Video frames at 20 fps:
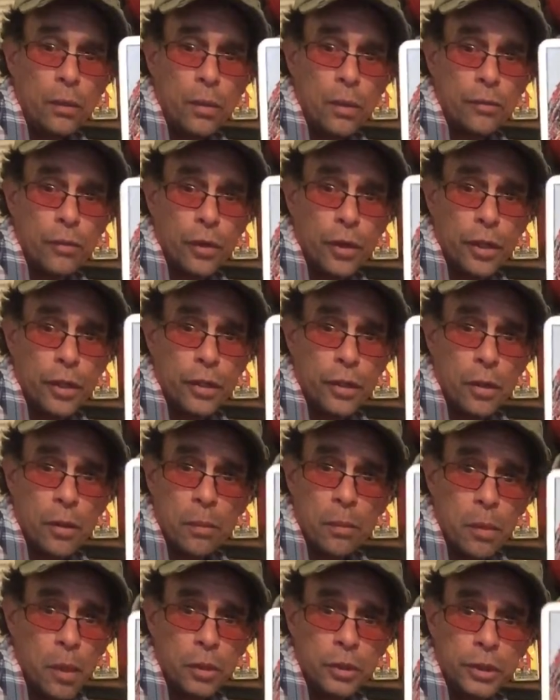1 foot in your
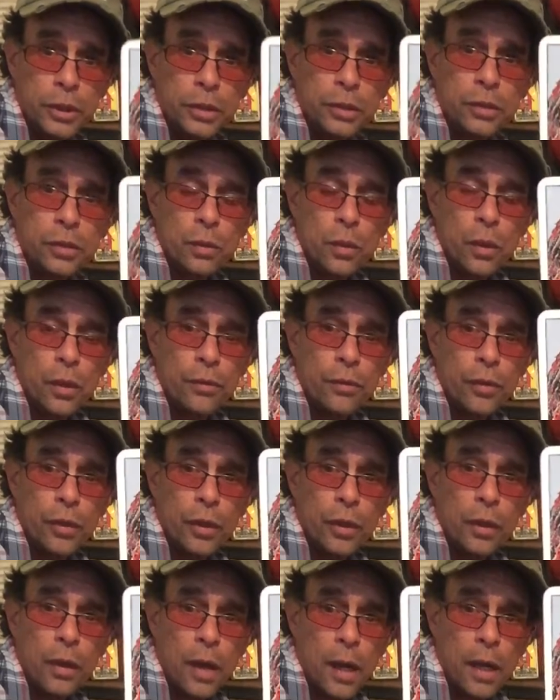emotions, 1
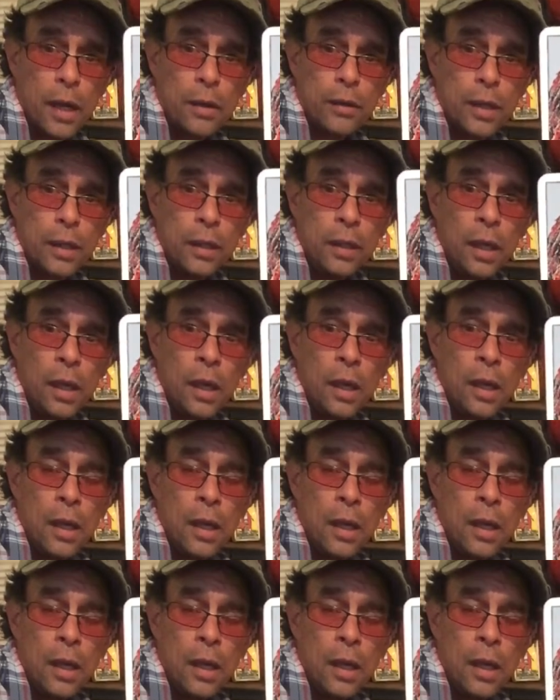foot grounded.